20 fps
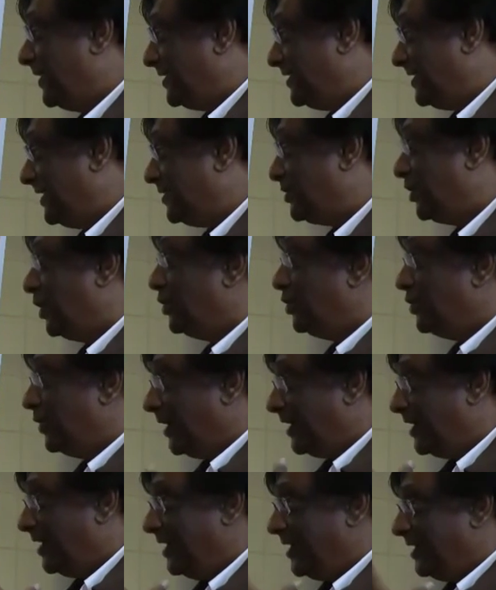noise. It's not
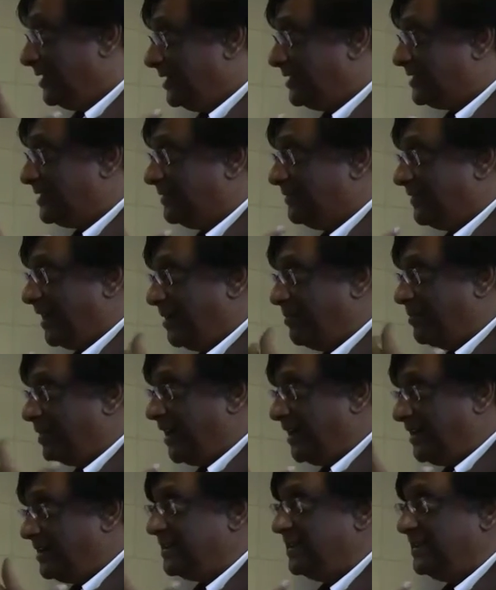doing. This is a
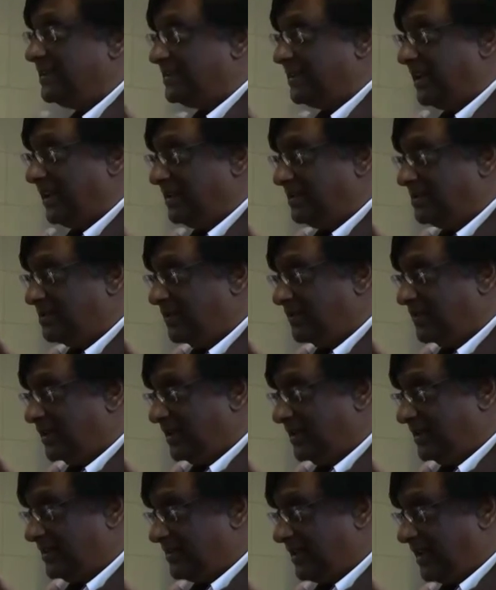vibratory science. You have
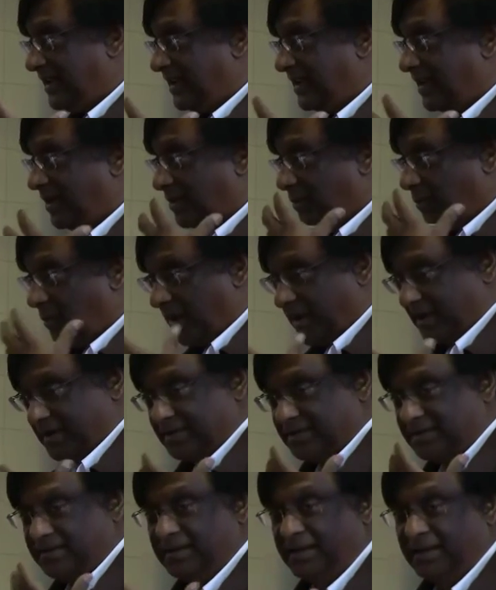to understand how it
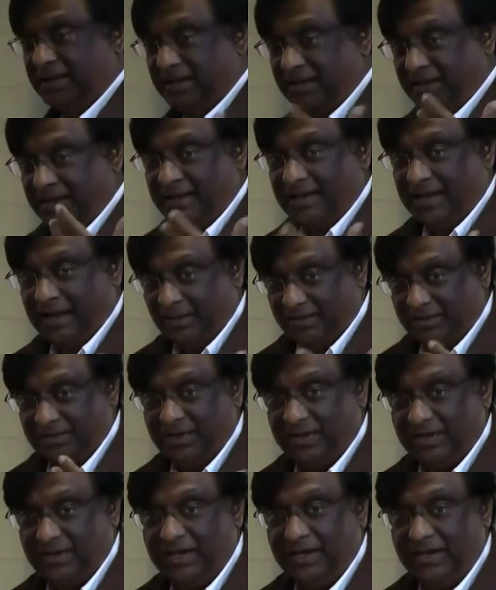works, how it's
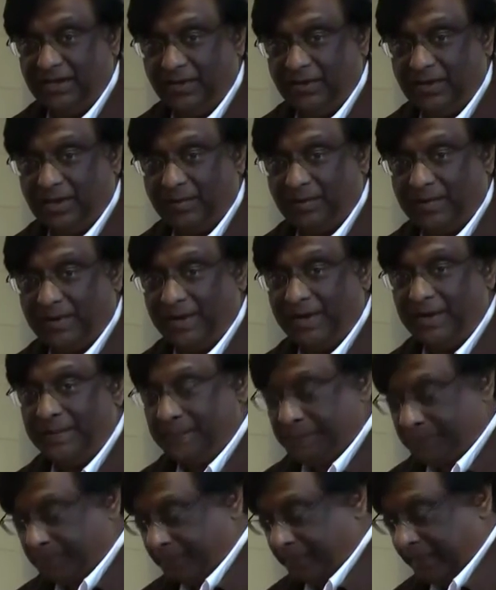going to clean you up. Right?
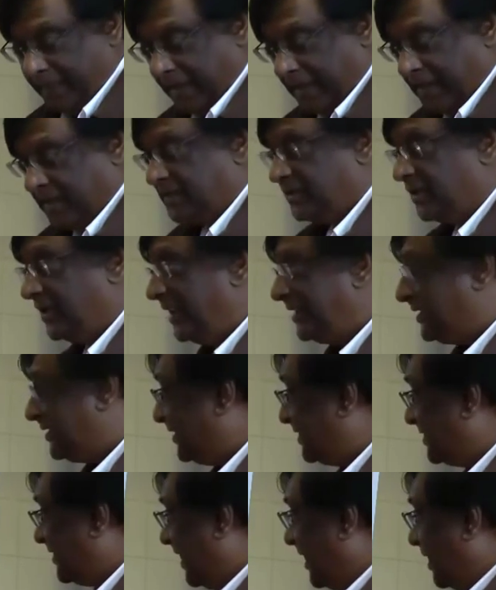So
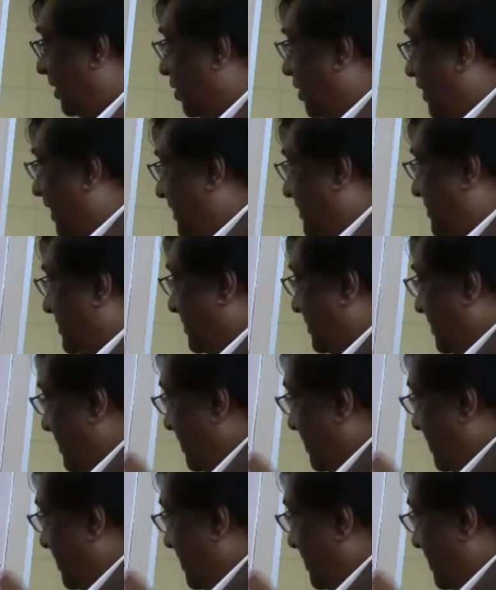let's just take a look at